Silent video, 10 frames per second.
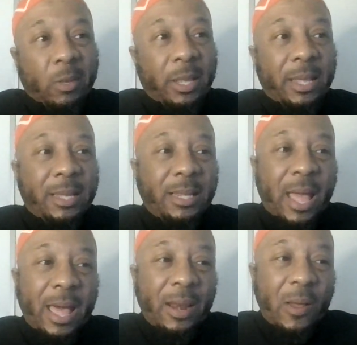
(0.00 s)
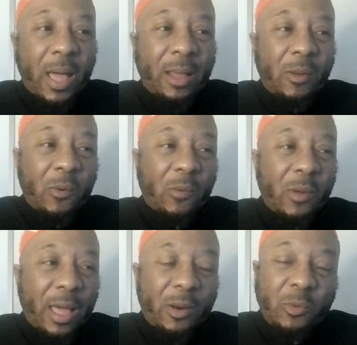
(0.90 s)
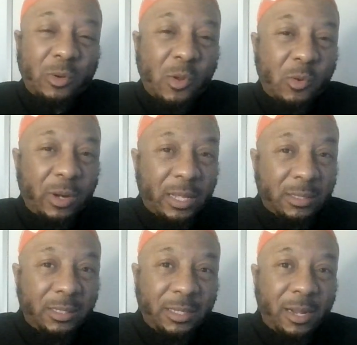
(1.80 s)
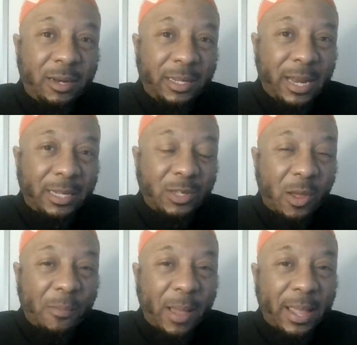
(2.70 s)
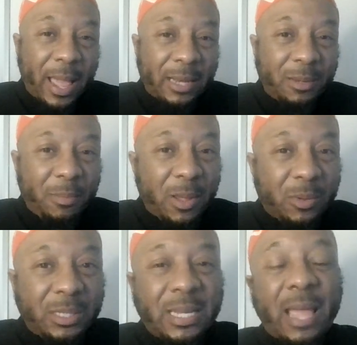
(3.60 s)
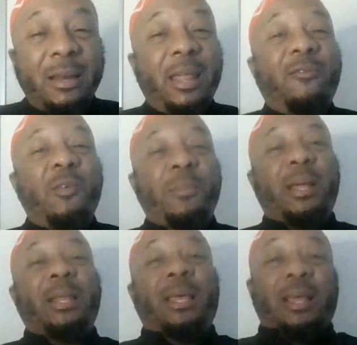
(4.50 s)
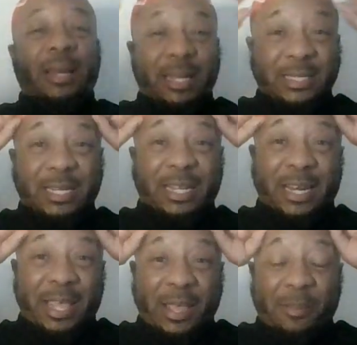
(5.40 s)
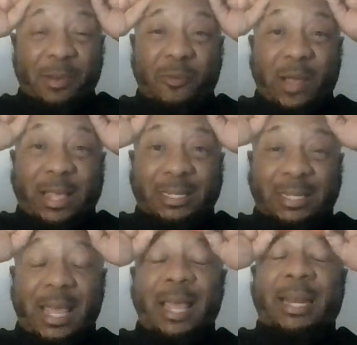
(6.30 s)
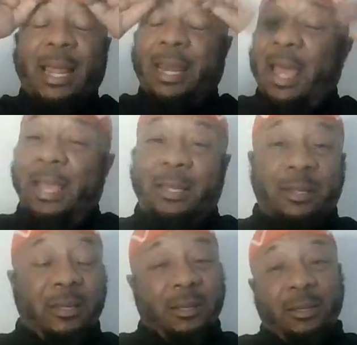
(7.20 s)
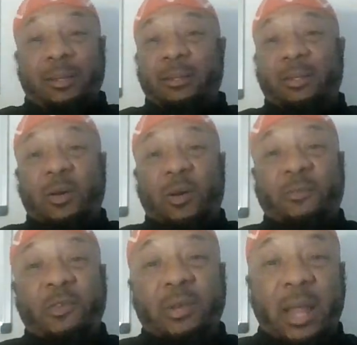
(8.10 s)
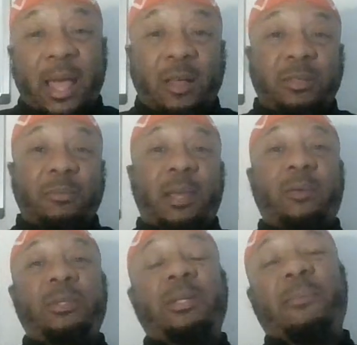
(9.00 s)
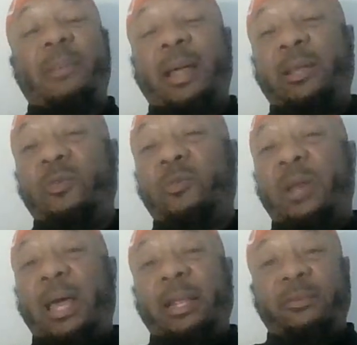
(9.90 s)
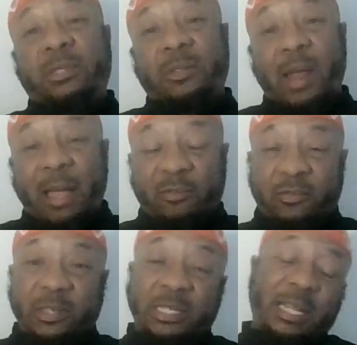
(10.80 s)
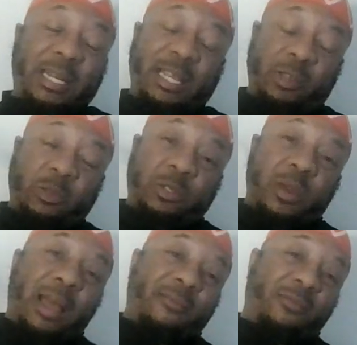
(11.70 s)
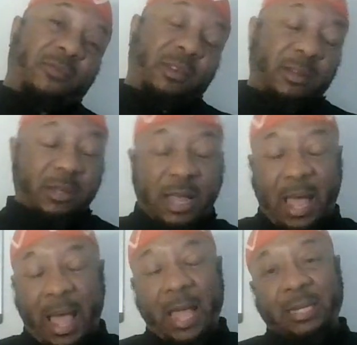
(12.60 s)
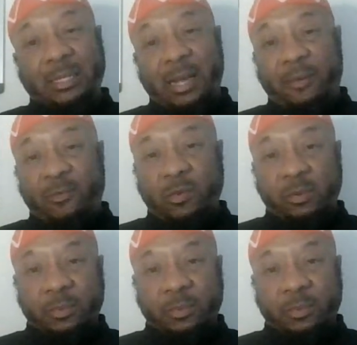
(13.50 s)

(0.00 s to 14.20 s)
I don't know necessarily that y'all might have to be on the same level. But listening to him, the way he said that, like, yo, if you in a house, man, with somebody who not even striving for Jannah, and you striving for the highest level,